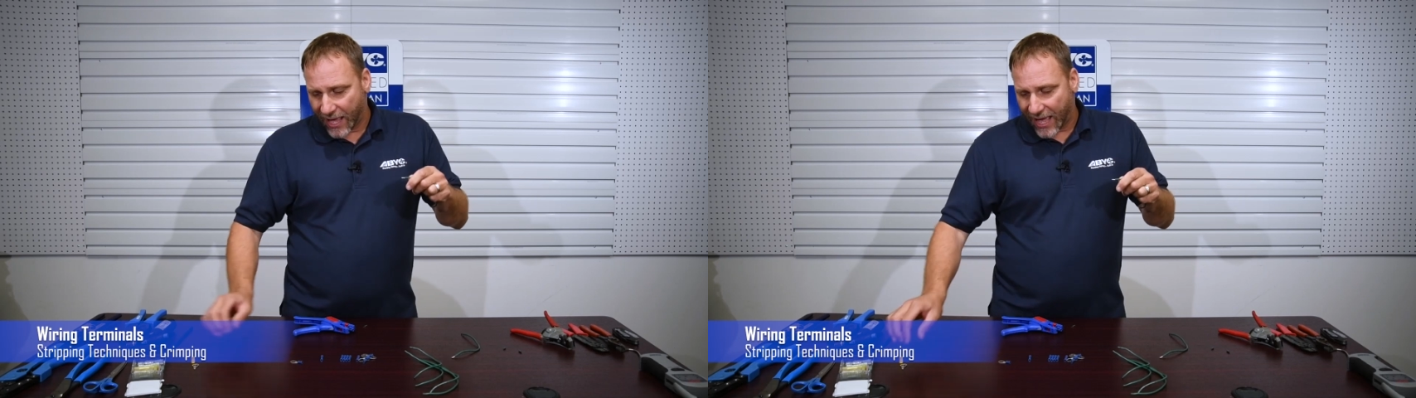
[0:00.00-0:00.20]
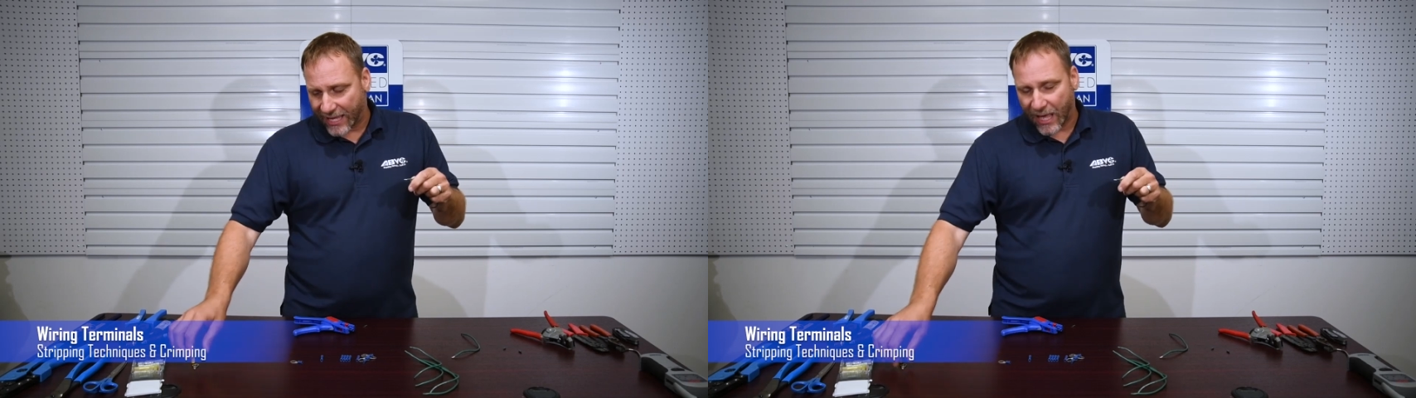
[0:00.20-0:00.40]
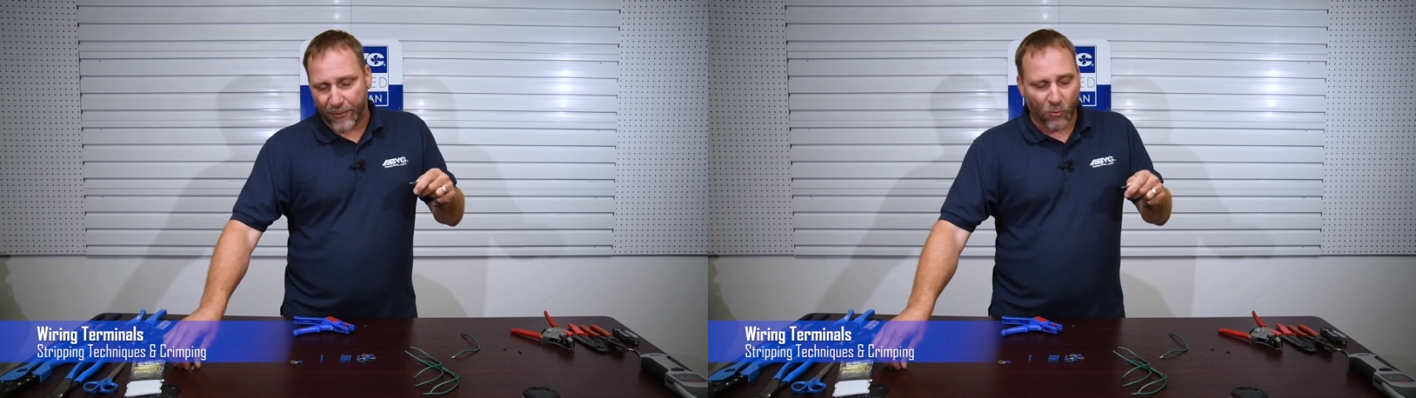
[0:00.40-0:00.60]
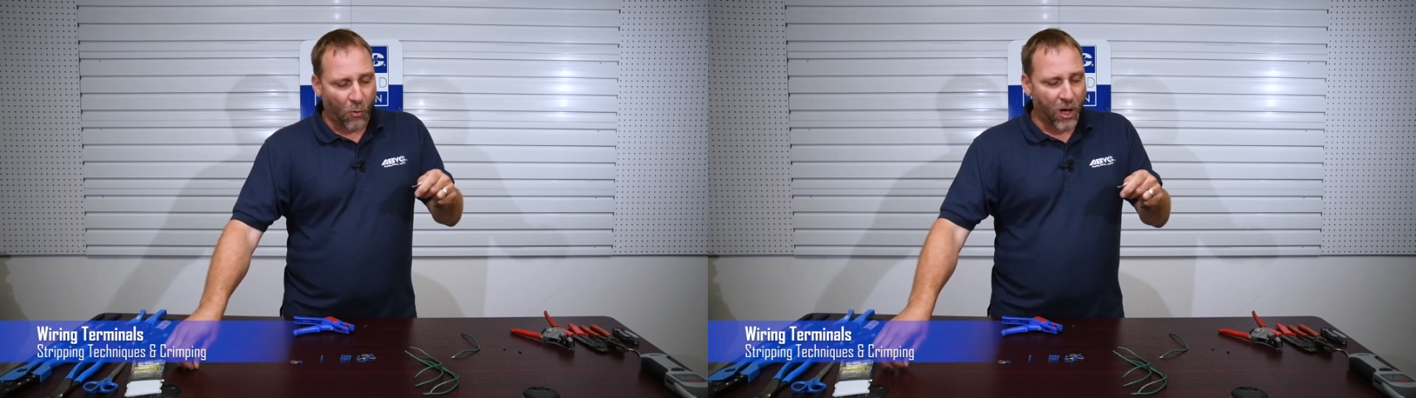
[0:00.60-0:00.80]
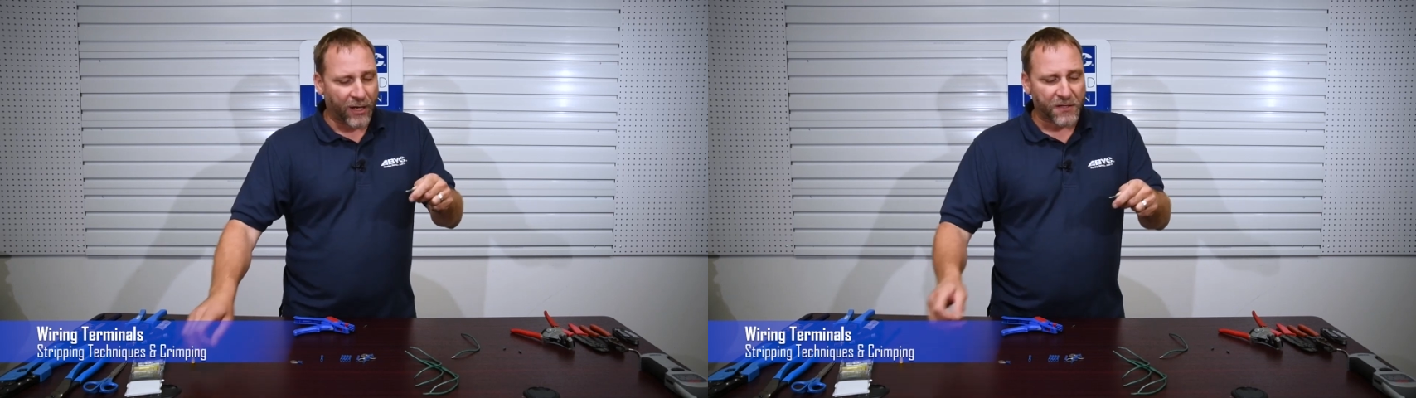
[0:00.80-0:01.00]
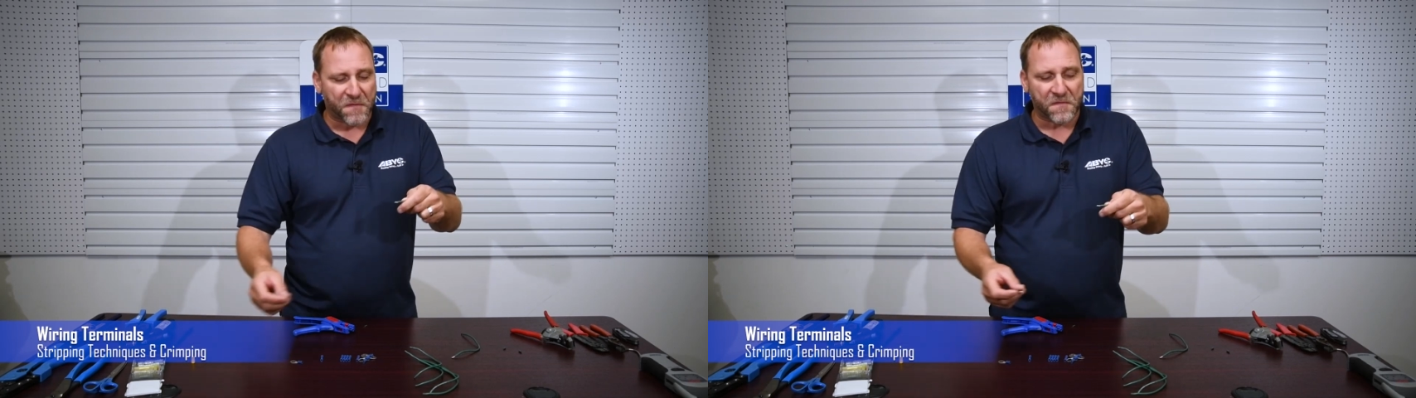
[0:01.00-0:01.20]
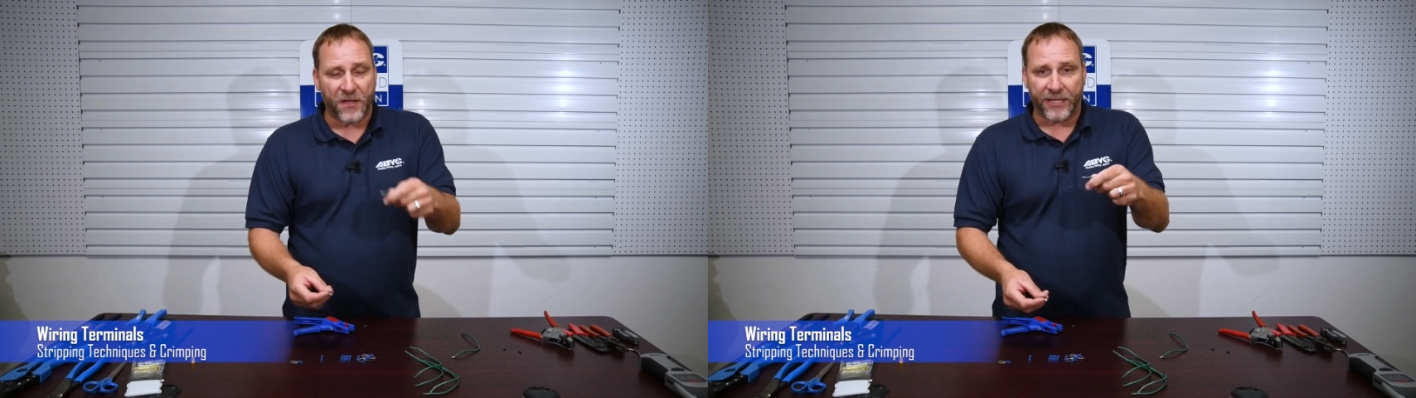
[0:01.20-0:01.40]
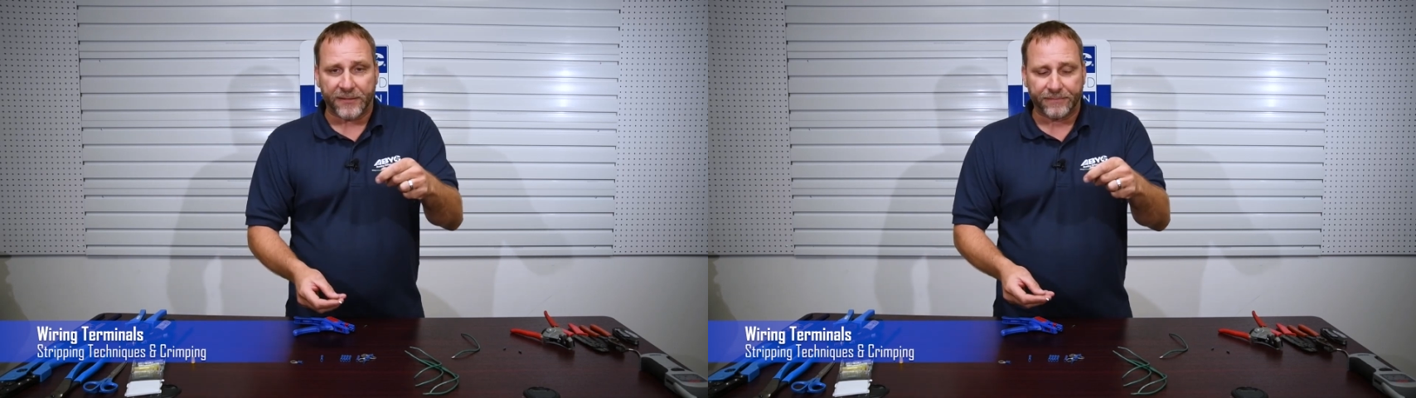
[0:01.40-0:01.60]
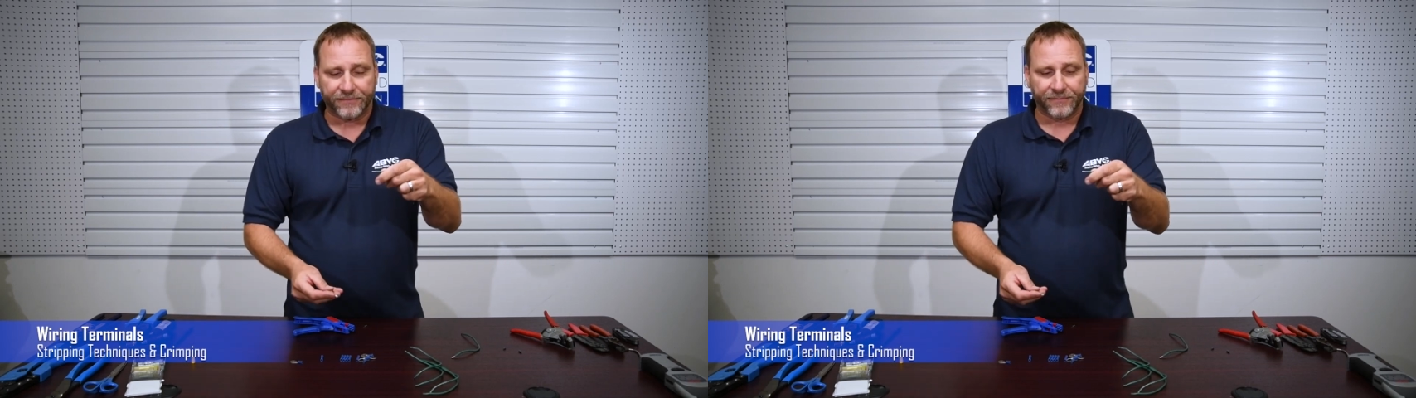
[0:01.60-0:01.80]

Again, we want it to fit